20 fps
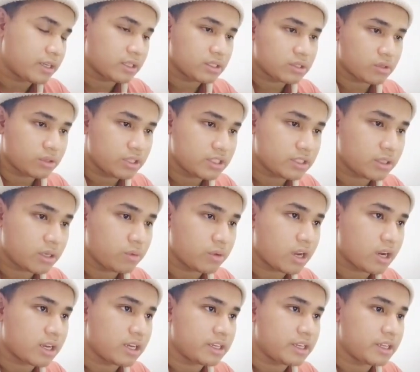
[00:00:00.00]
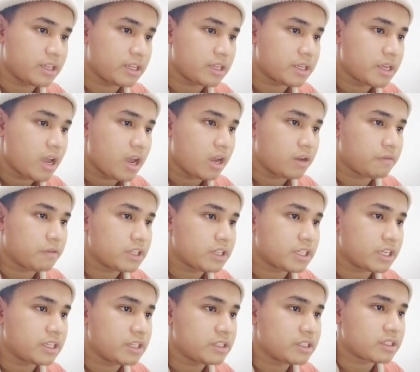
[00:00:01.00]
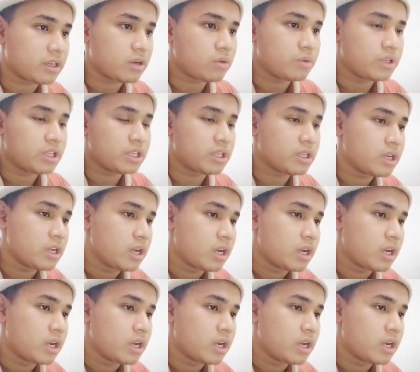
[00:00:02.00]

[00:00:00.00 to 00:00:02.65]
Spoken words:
So this is how we calculate the average, and this is how we